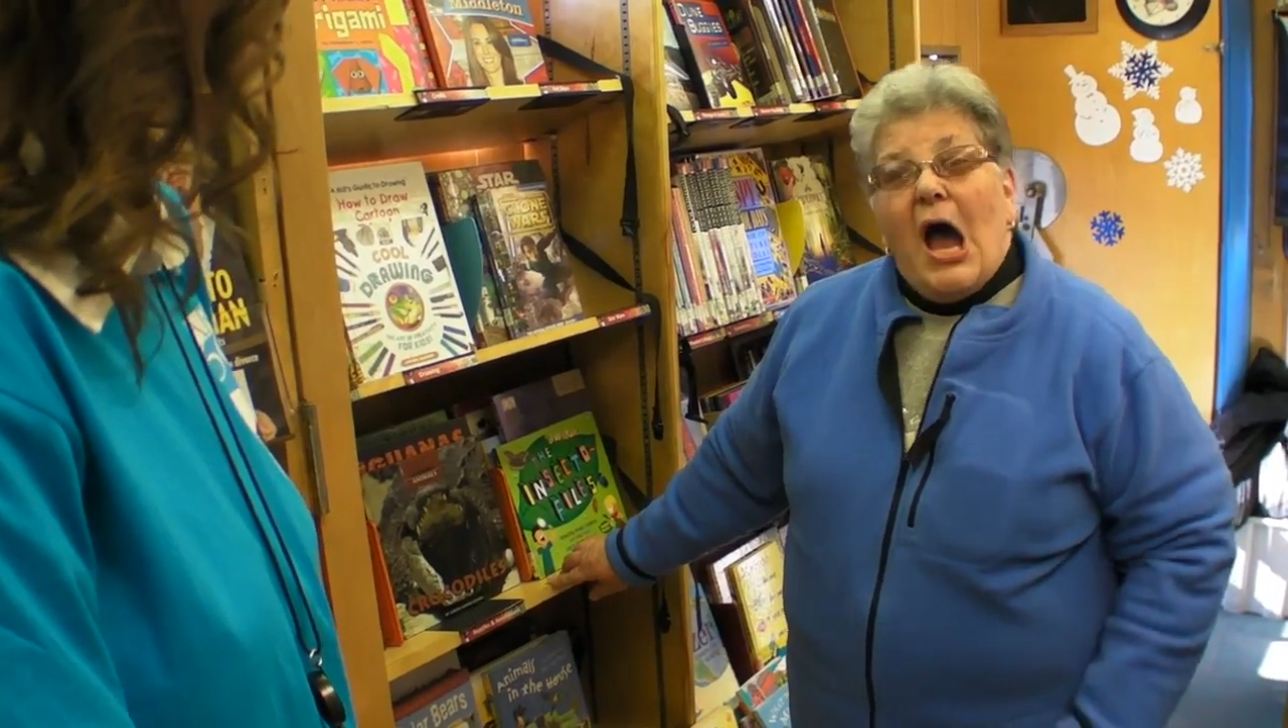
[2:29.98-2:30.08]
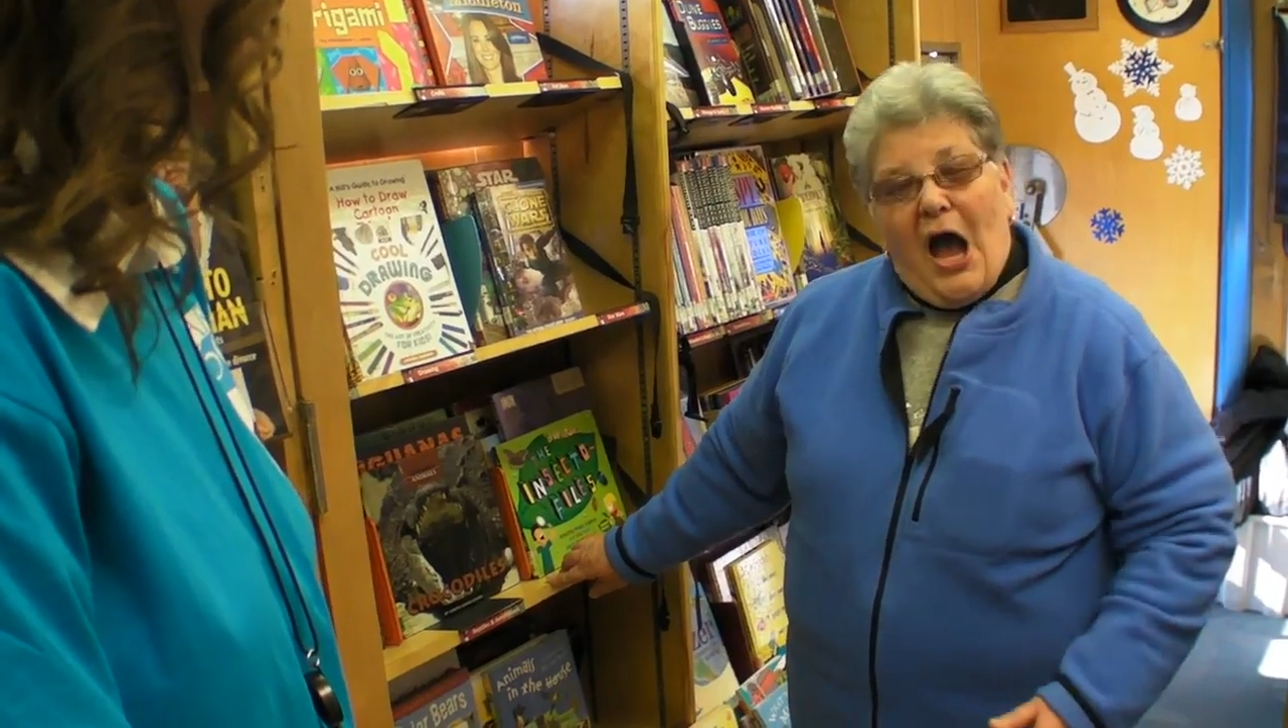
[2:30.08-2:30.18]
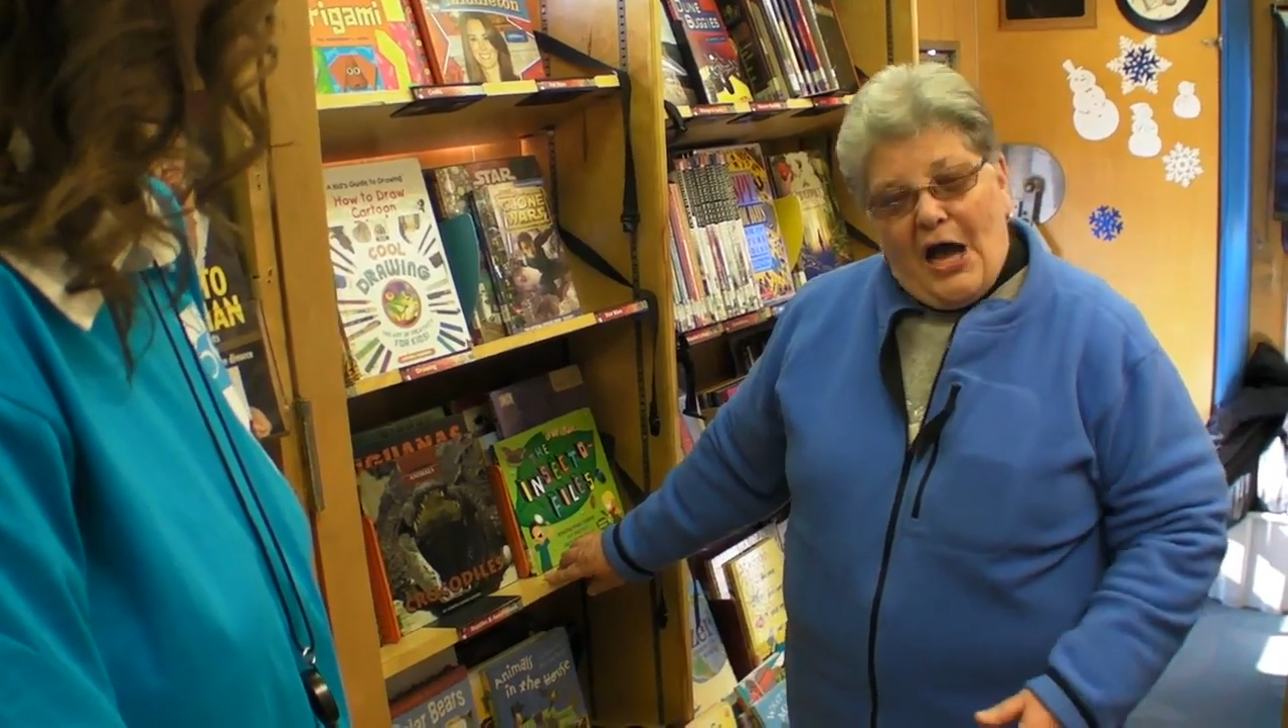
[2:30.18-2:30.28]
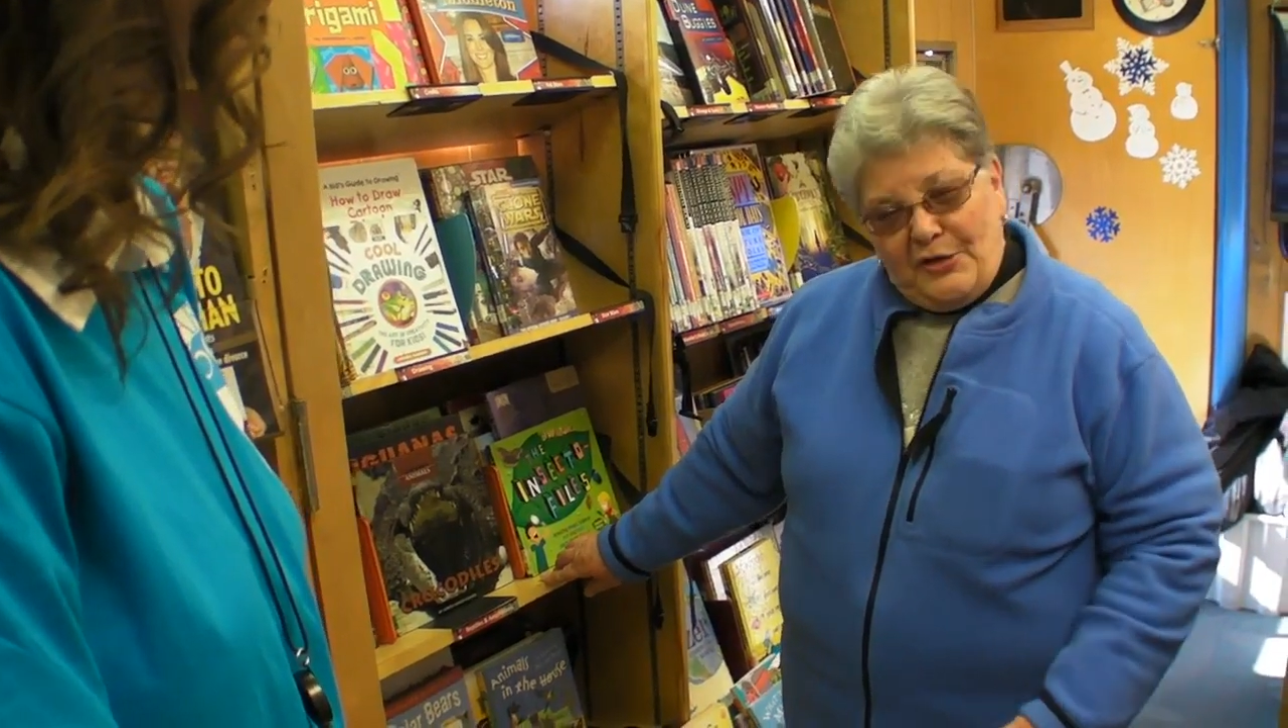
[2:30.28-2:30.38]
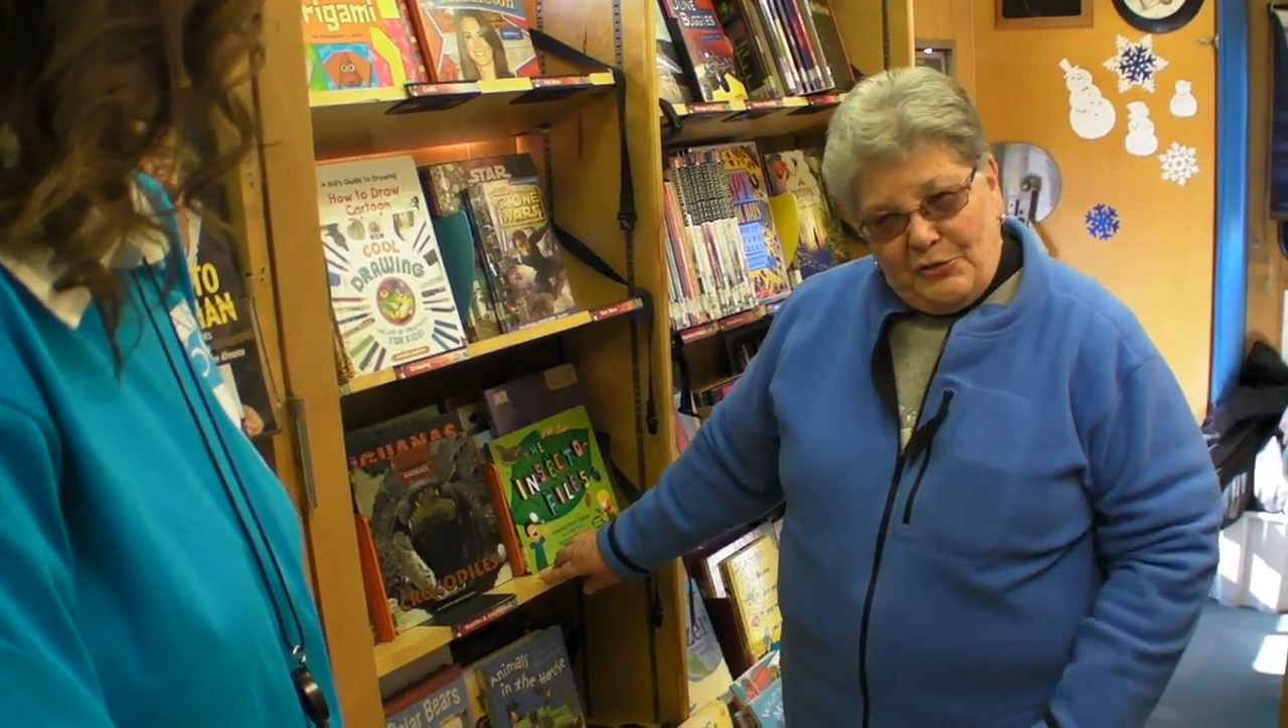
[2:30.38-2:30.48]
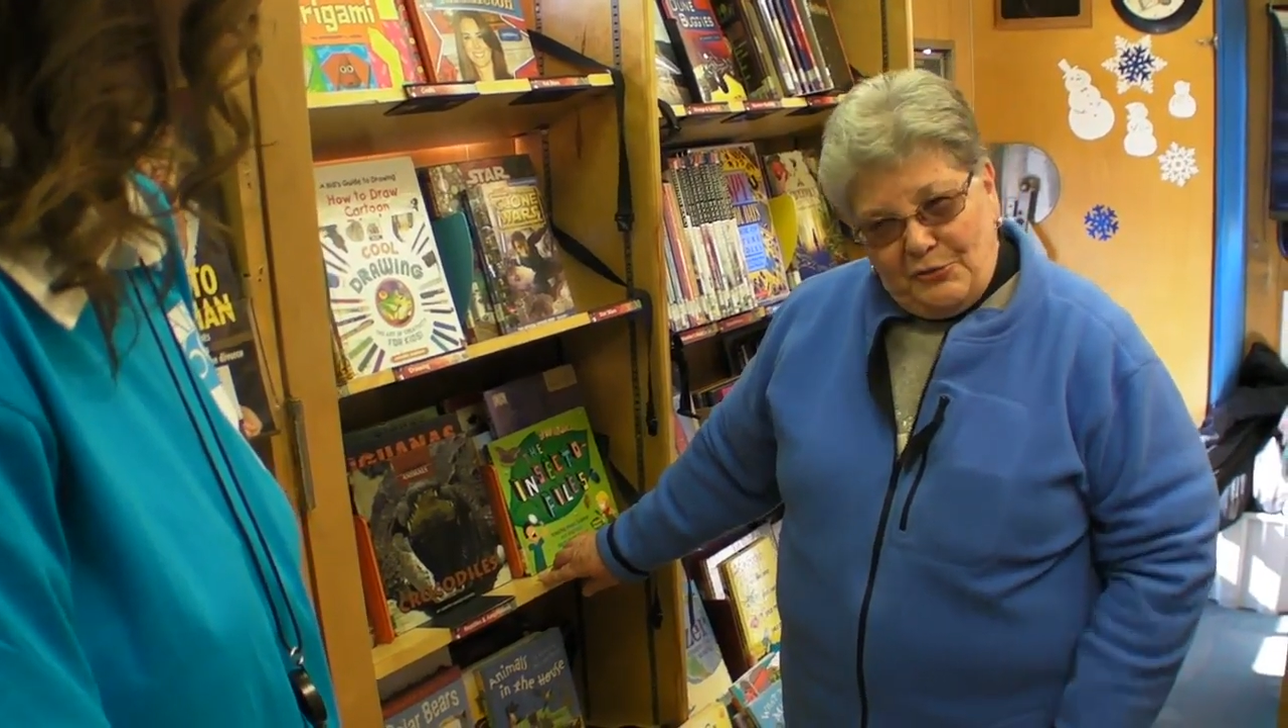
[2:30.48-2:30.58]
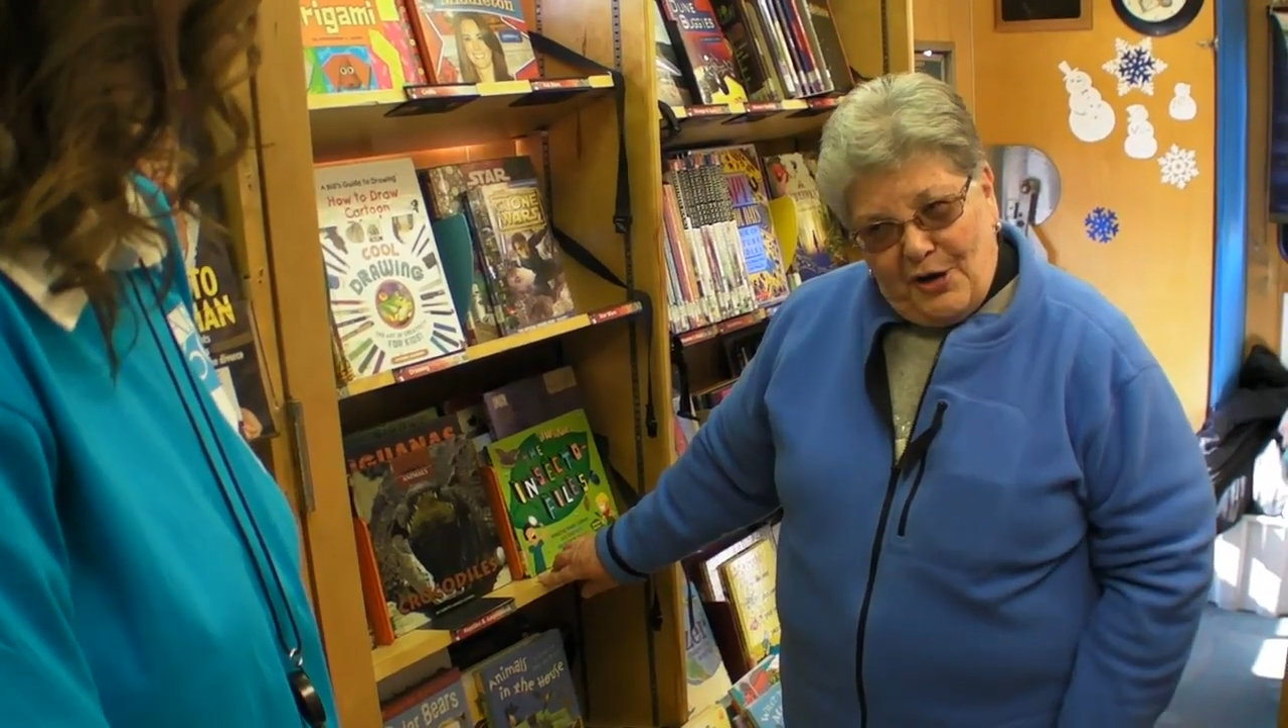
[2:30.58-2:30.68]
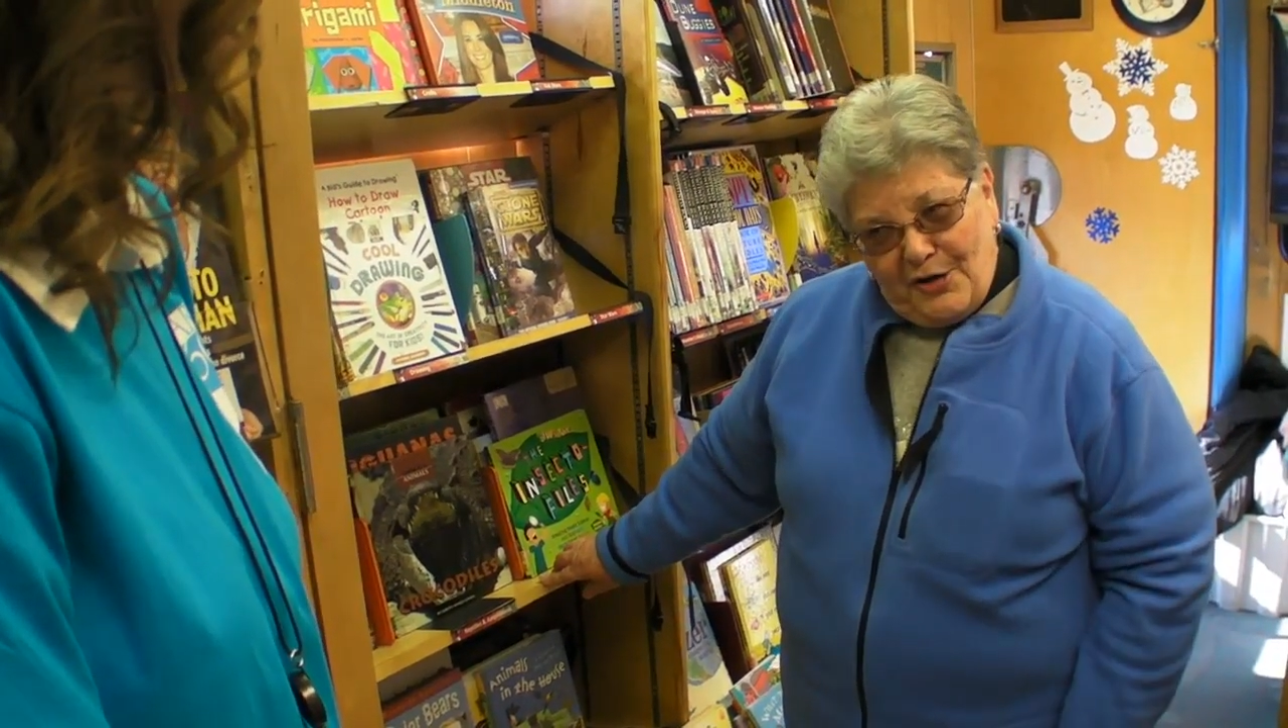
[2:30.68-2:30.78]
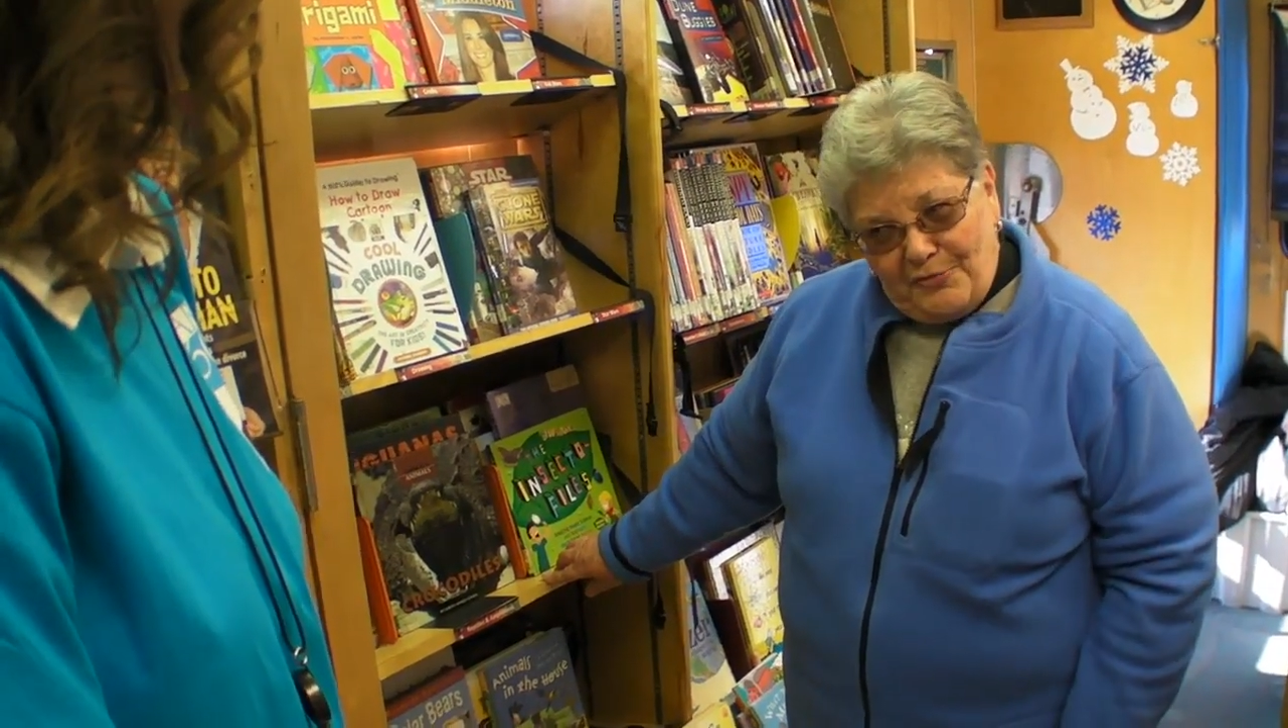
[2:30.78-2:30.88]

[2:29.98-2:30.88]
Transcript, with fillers: I do not